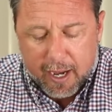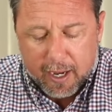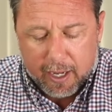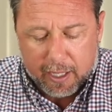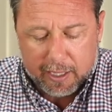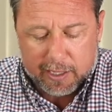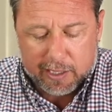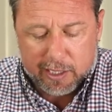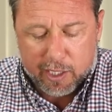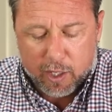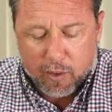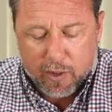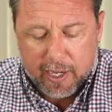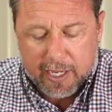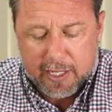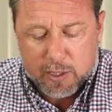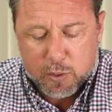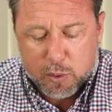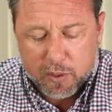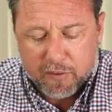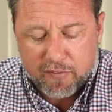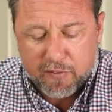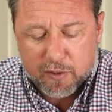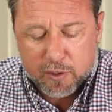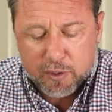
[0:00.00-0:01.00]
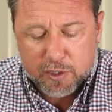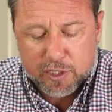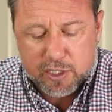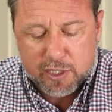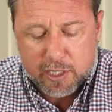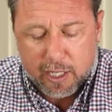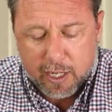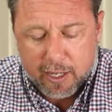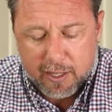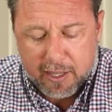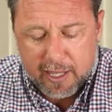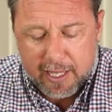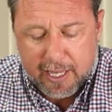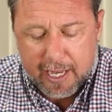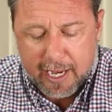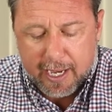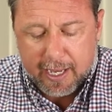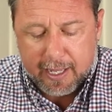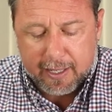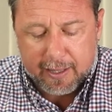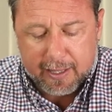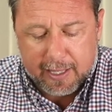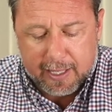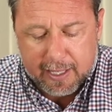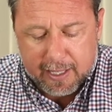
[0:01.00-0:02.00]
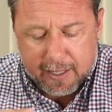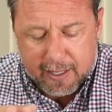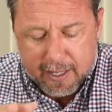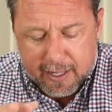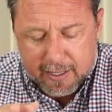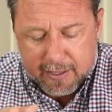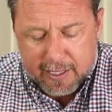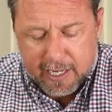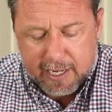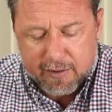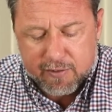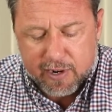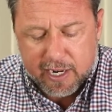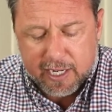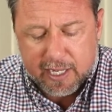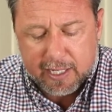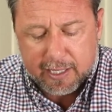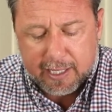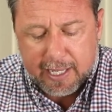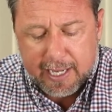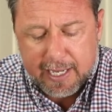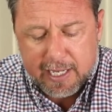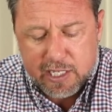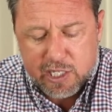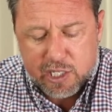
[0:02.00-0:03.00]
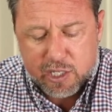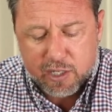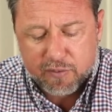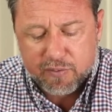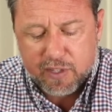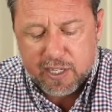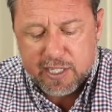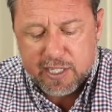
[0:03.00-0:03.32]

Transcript: aligns with also the deregulation of the